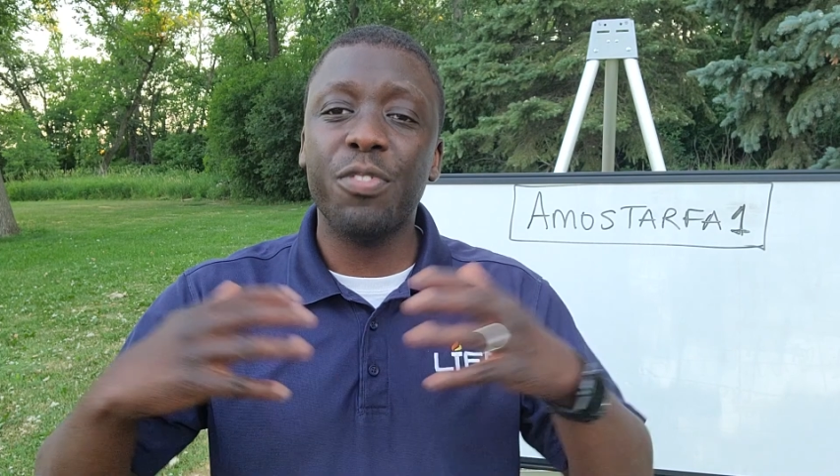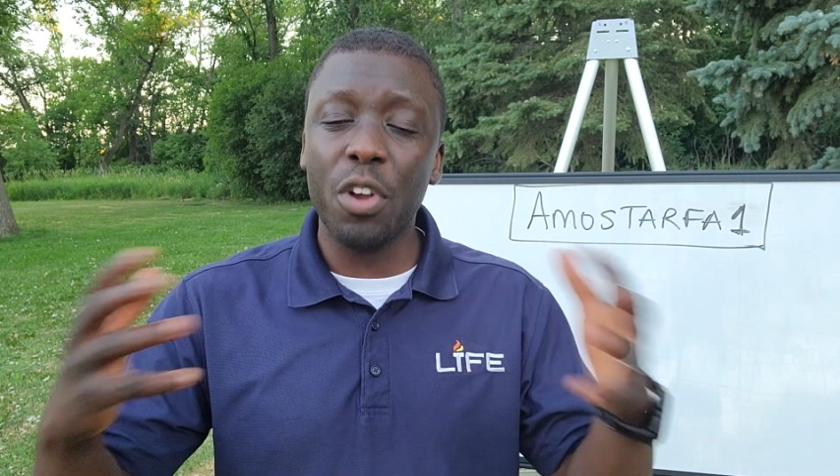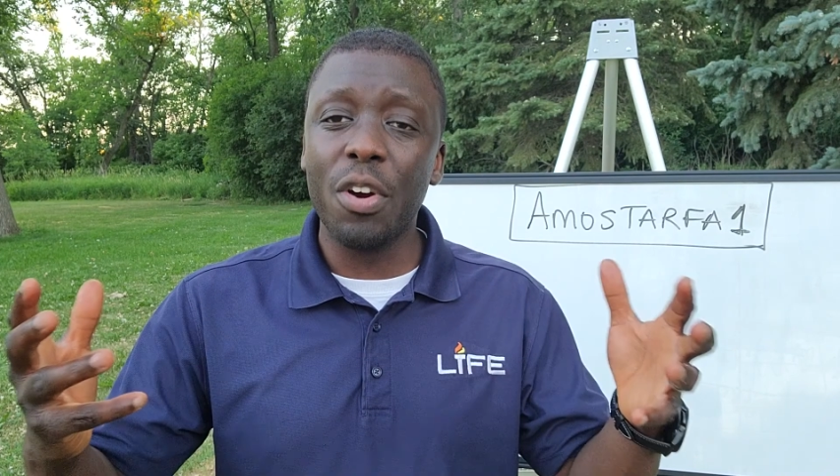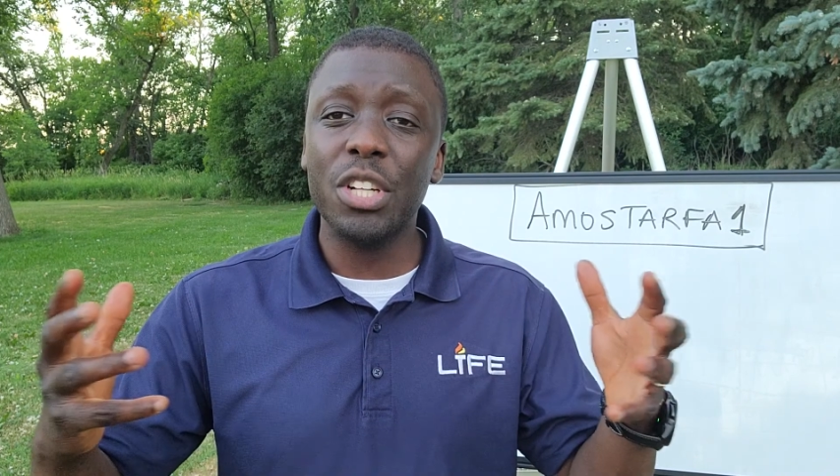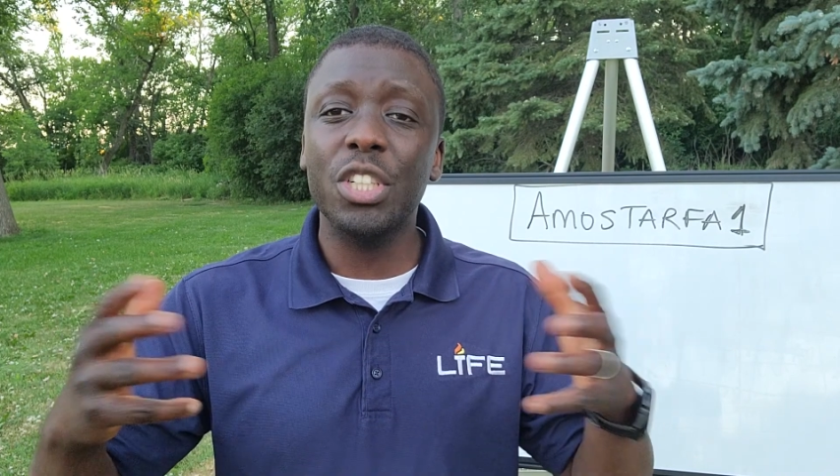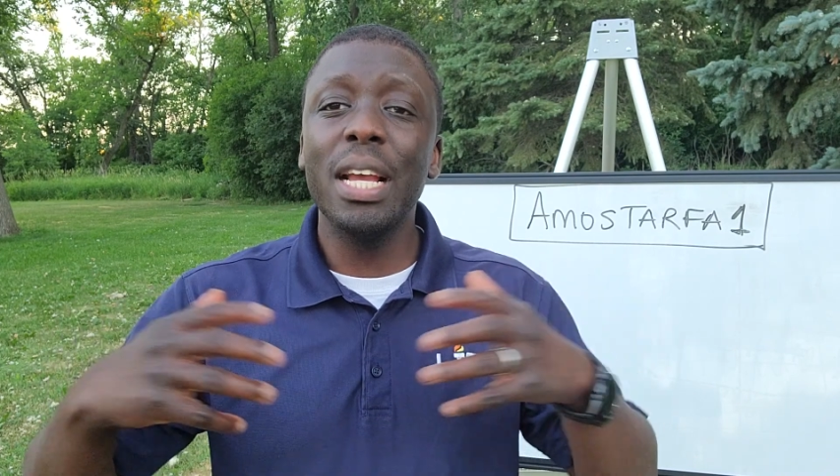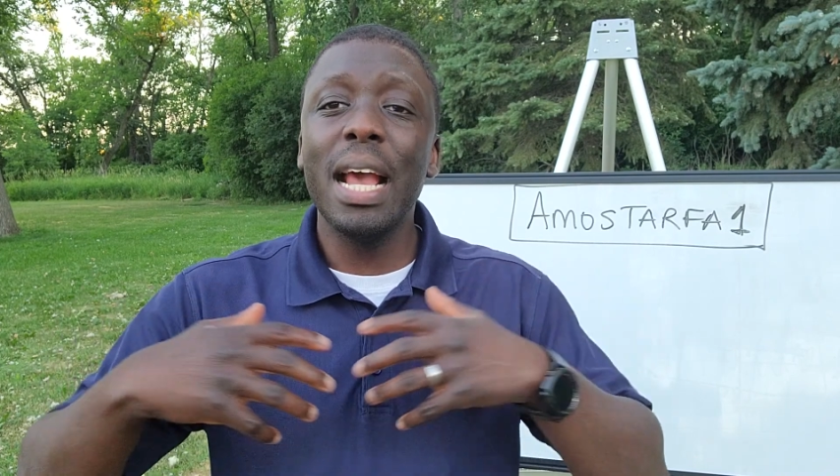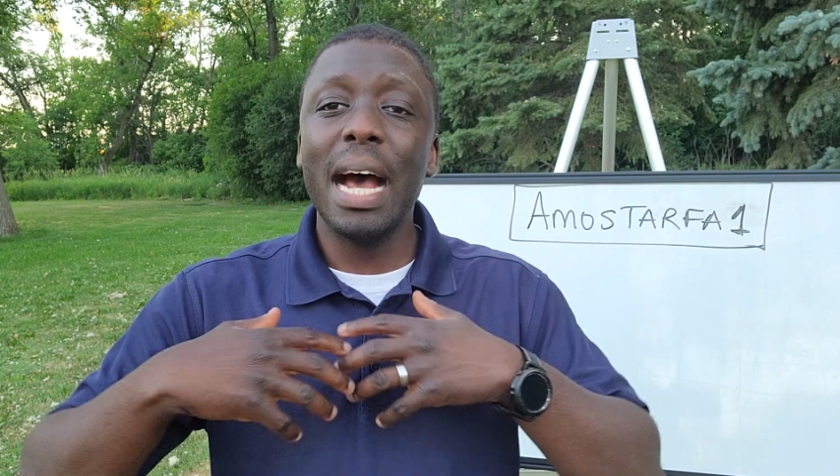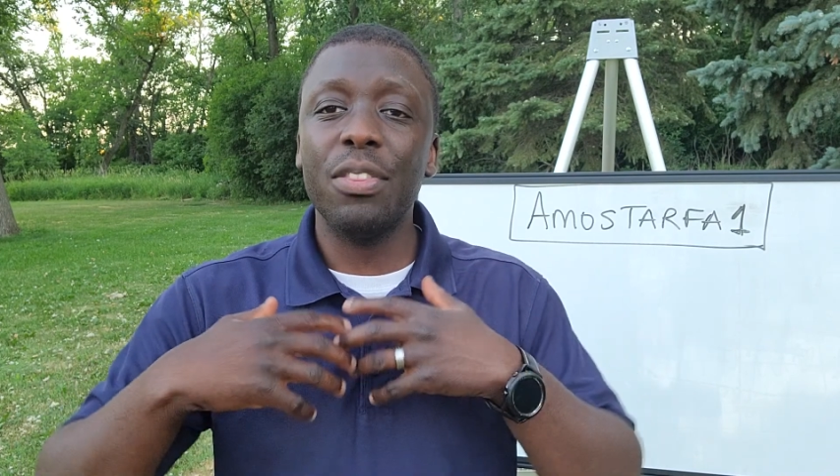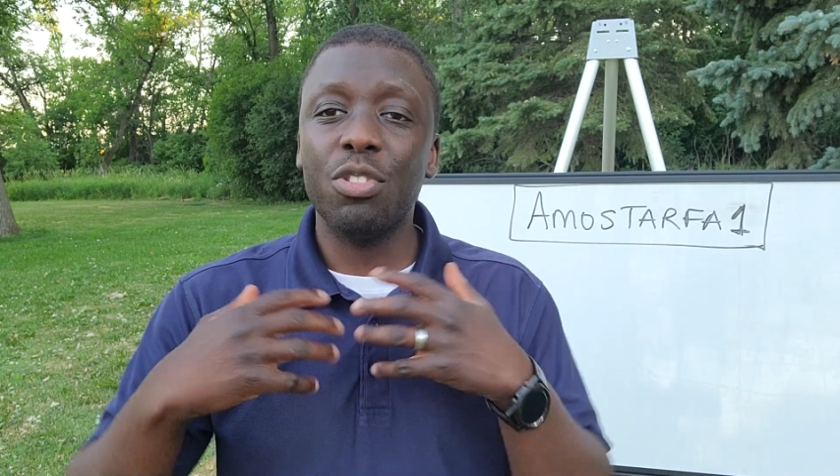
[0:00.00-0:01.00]
flourish
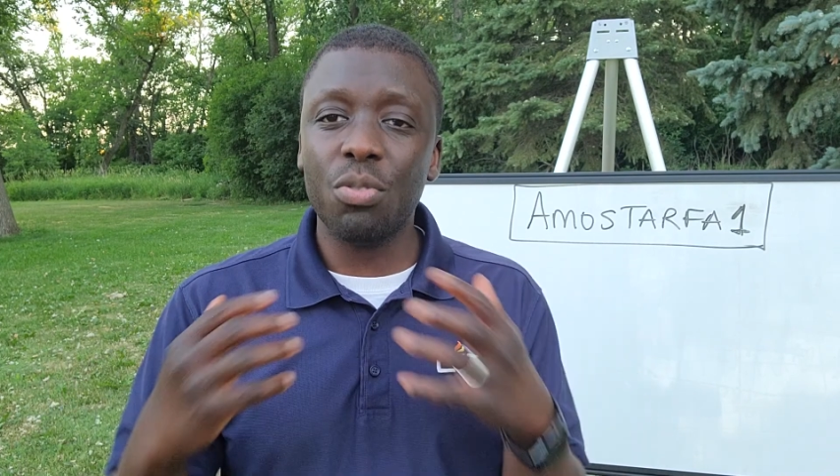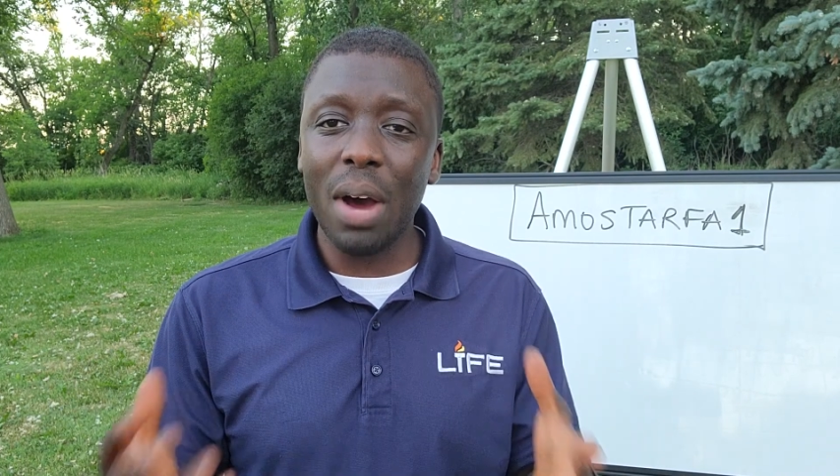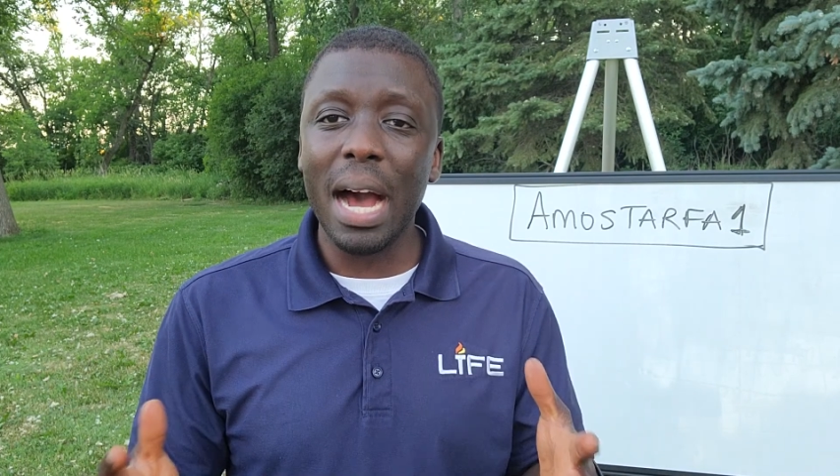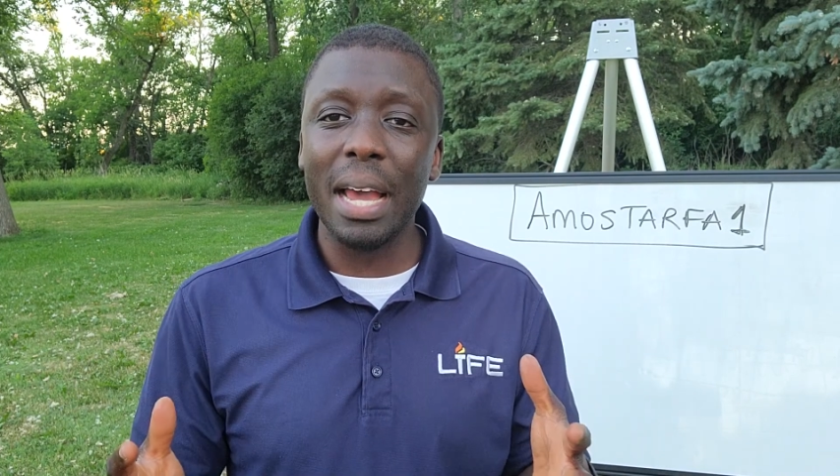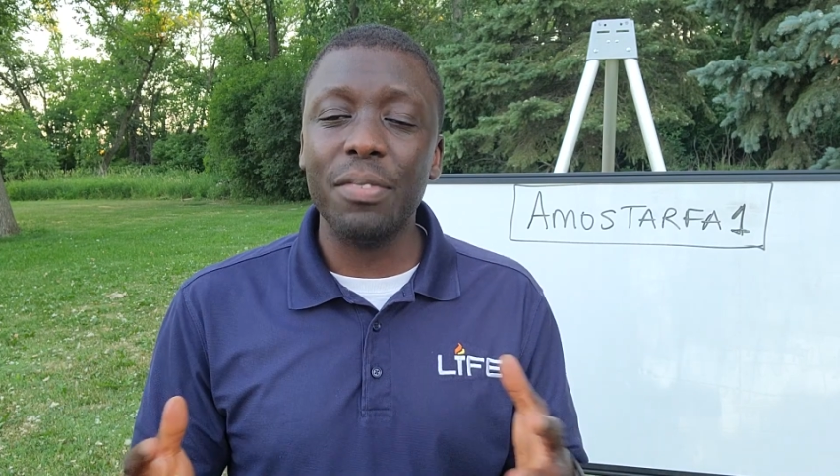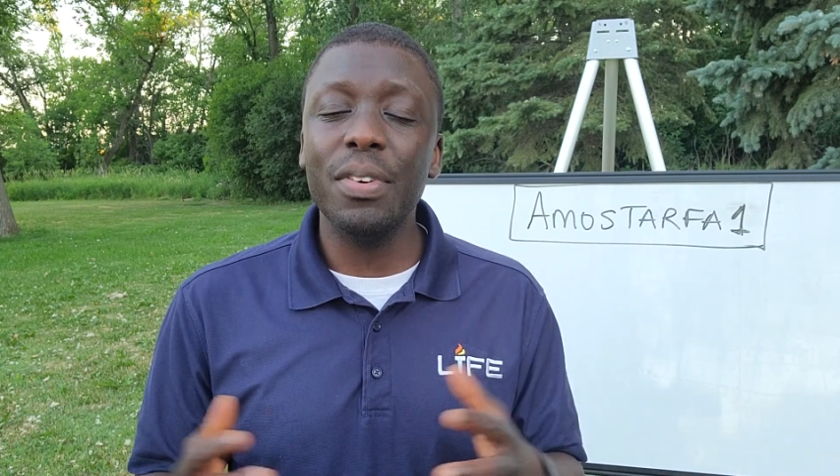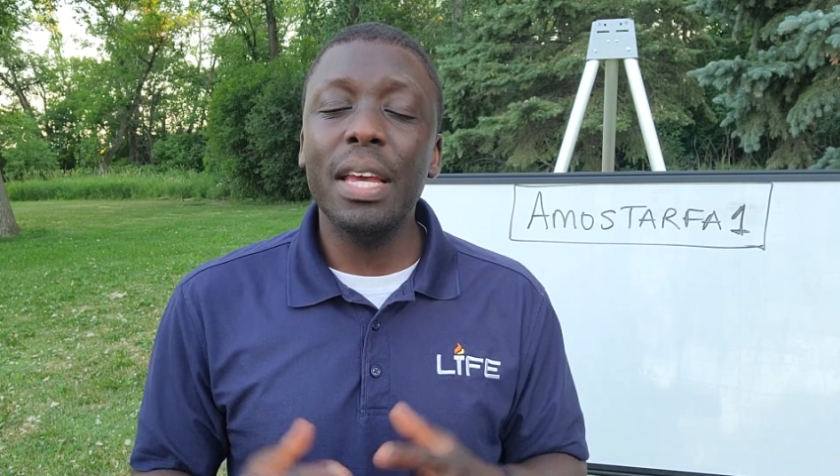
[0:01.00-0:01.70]
and thrive